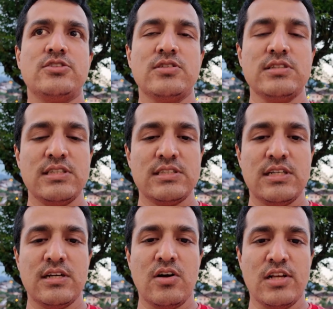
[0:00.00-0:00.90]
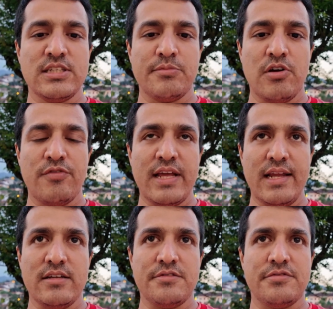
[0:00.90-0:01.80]
So this is the concept of
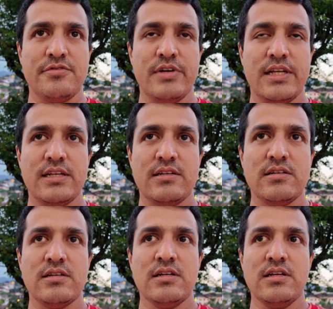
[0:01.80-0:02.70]
tariff, wherein